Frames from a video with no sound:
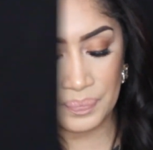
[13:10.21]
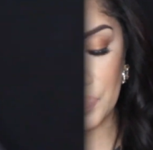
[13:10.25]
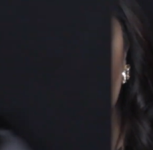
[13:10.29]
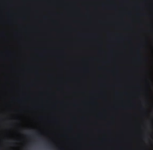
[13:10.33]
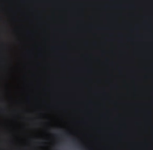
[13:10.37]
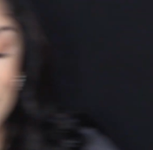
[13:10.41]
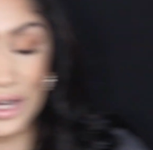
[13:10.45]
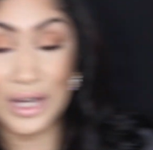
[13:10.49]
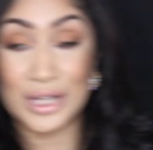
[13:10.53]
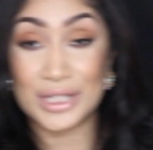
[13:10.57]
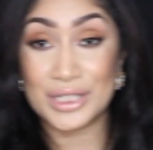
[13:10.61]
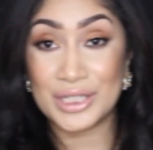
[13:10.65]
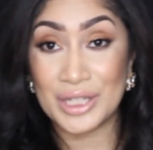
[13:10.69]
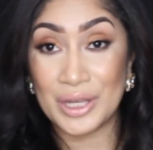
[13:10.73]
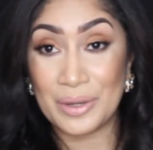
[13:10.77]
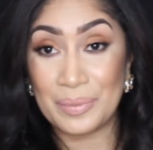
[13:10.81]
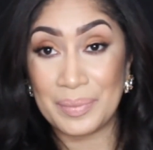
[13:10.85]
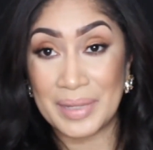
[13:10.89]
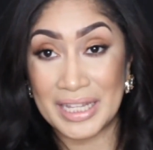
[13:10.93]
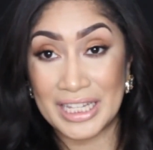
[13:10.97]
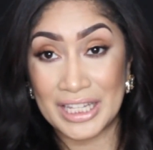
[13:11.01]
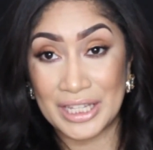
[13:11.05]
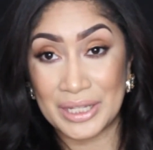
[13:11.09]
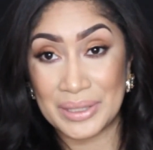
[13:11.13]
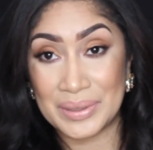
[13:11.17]
I've also
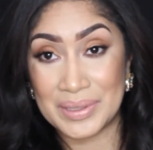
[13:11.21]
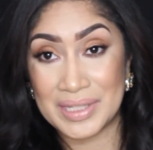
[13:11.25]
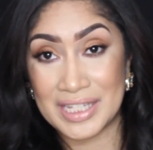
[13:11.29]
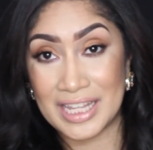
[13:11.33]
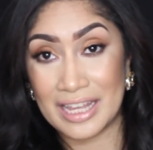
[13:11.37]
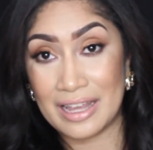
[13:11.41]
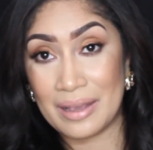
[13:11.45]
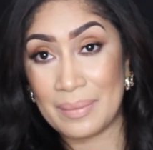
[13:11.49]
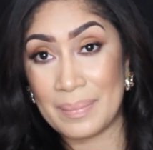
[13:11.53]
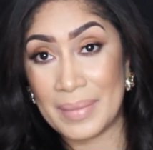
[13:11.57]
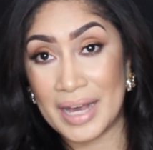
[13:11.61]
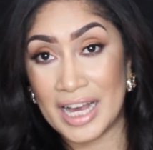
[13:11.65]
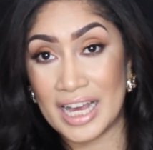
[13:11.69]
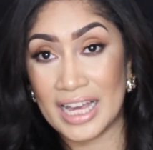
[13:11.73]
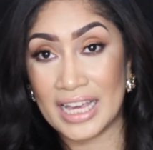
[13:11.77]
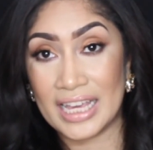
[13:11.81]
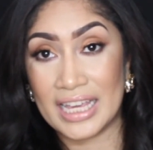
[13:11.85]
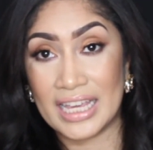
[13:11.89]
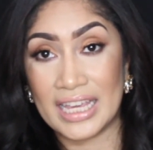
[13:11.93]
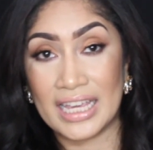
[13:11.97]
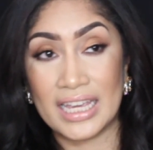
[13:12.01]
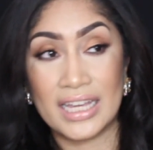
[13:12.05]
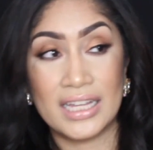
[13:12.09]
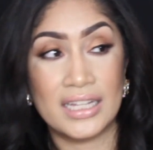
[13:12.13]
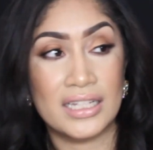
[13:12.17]
been using
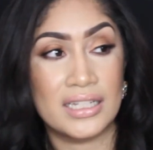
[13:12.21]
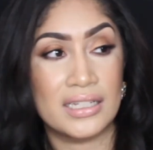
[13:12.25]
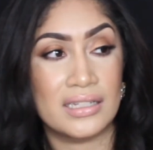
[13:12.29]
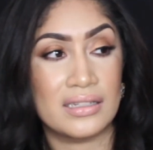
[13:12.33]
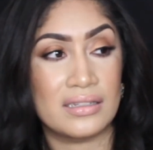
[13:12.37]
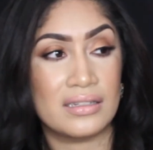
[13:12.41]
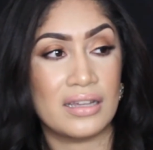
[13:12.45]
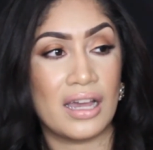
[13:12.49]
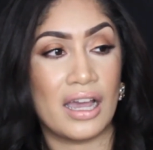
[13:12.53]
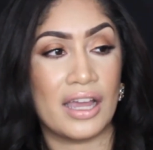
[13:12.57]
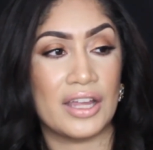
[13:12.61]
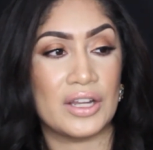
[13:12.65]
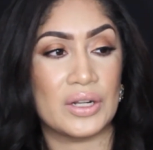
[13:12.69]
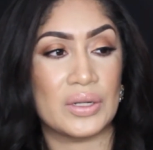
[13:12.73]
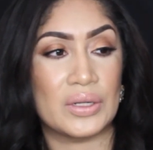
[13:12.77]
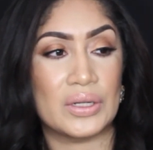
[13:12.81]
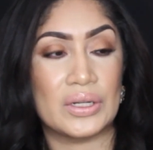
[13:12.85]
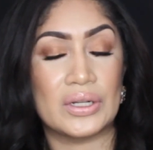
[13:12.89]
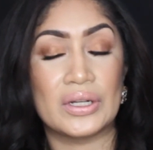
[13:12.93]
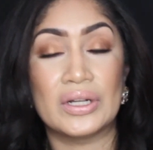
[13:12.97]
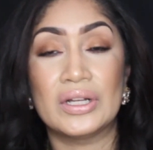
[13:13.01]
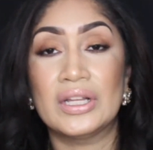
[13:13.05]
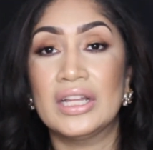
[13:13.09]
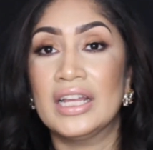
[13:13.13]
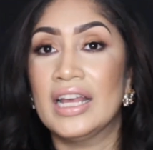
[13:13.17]
my
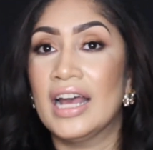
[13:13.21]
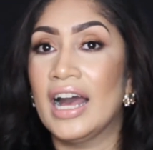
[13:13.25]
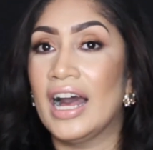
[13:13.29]
Tidal